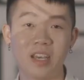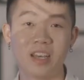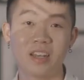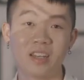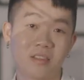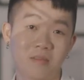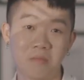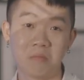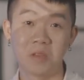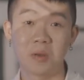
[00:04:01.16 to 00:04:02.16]
and
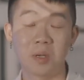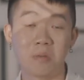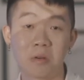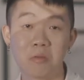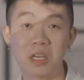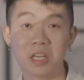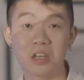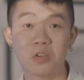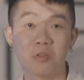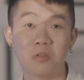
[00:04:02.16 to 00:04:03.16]
they might probably
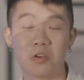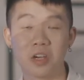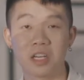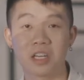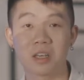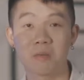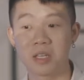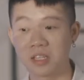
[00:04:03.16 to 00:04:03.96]
engage you for another campaign.